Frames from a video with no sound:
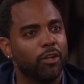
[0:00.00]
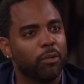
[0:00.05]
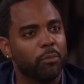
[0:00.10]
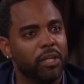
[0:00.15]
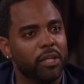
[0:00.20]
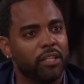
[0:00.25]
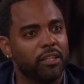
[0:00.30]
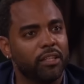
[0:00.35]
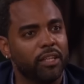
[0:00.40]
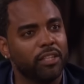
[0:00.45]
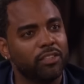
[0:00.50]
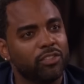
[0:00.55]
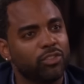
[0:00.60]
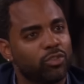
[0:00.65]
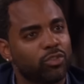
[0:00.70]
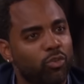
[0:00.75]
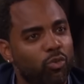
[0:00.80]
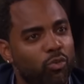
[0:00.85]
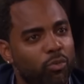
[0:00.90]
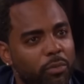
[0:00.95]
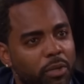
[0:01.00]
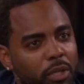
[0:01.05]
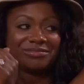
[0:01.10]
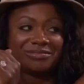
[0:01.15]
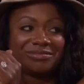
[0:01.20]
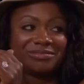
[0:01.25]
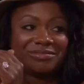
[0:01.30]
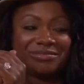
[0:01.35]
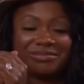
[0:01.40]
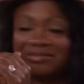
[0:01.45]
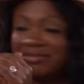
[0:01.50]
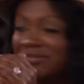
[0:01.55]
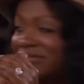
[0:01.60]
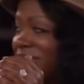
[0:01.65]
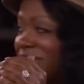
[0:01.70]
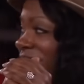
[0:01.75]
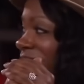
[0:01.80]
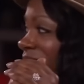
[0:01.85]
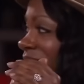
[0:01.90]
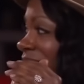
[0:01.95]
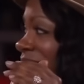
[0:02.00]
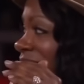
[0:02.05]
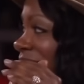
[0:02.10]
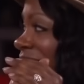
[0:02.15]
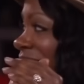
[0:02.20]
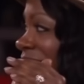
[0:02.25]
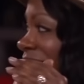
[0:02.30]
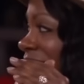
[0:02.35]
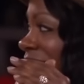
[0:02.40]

down to me and then school me. If you don't